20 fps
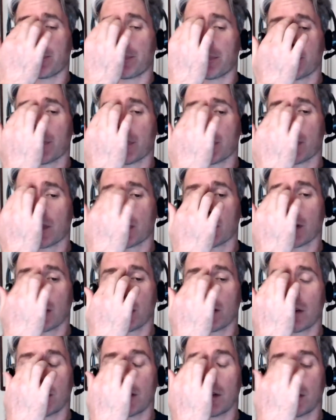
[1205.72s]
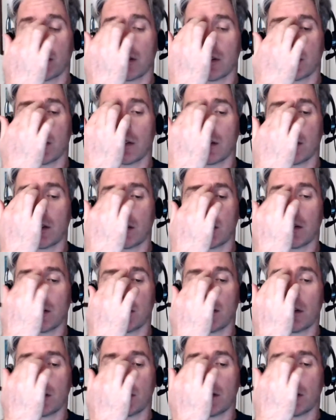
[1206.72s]

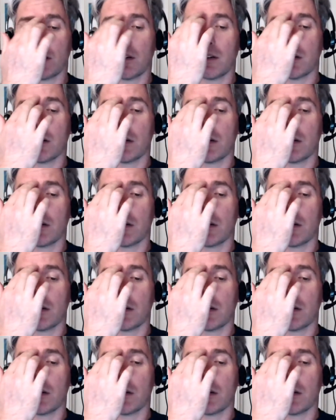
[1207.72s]
(no one is talking)